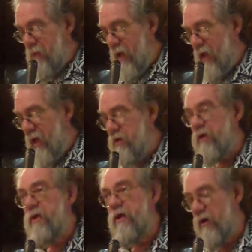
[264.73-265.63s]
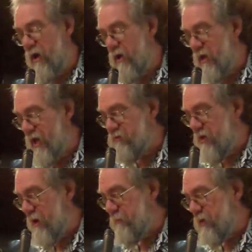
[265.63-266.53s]
And it has an
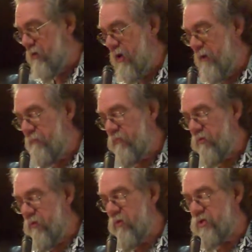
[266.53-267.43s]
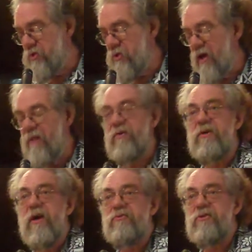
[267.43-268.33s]
epigram, which is an
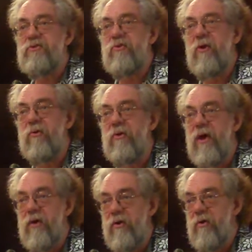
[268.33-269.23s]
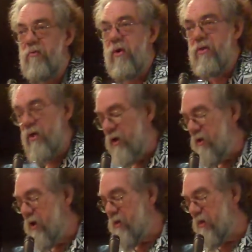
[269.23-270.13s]
advertising slogan I heard one night
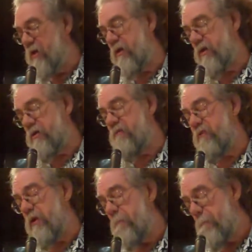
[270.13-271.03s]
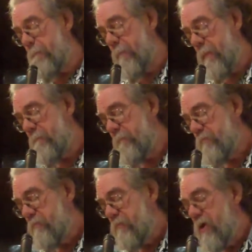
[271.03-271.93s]
on late night TV.
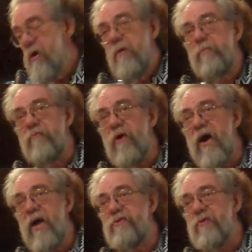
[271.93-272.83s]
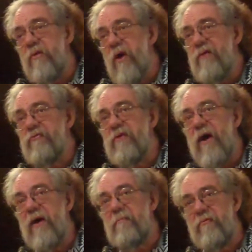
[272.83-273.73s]
Provides a
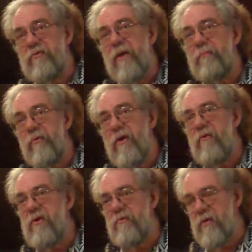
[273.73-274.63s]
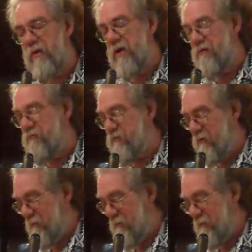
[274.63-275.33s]
lifetime of temporary relief.